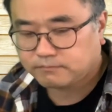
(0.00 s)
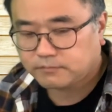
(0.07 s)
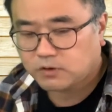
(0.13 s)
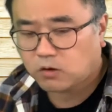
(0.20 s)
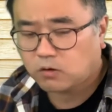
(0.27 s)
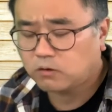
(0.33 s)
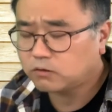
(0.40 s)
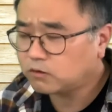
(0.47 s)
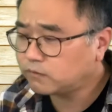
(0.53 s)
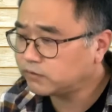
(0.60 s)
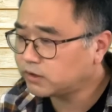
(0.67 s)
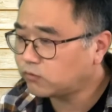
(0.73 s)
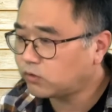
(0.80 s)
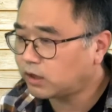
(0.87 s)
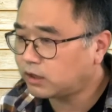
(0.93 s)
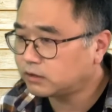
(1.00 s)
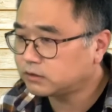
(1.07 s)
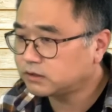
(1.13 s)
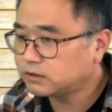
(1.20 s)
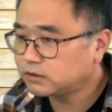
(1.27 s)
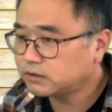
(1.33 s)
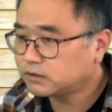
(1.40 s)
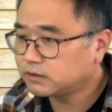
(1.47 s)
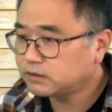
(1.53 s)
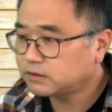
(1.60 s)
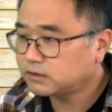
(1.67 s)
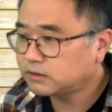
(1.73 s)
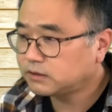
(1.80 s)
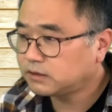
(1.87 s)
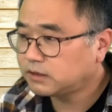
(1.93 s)
all over the world,
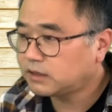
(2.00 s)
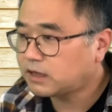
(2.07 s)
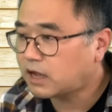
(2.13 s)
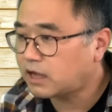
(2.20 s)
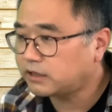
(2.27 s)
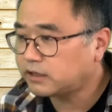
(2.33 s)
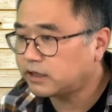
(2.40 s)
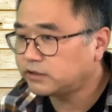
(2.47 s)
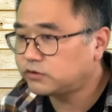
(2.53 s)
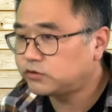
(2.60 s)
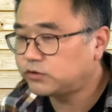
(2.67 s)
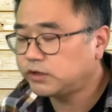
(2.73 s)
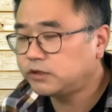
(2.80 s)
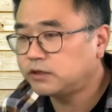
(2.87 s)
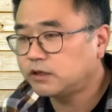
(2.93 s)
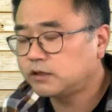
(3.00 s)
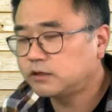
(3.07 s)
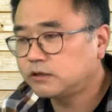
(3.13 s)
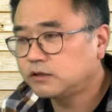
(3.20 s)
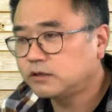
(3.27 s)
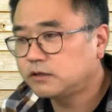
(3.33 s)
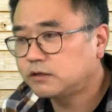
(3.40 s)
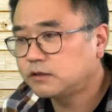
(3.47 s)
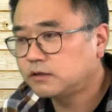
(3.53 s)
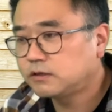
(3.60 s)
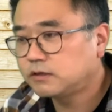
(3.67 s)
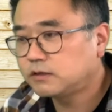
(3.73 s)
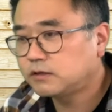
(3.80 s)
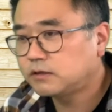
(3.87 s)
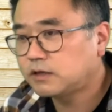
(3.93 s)
and then treated
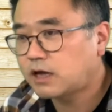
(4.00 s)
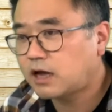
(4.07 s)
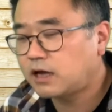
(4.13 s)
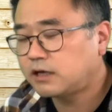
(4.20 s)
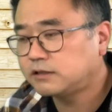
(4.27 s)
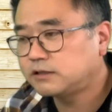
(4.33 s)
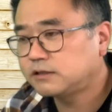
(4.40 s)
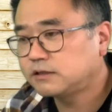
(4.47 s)
as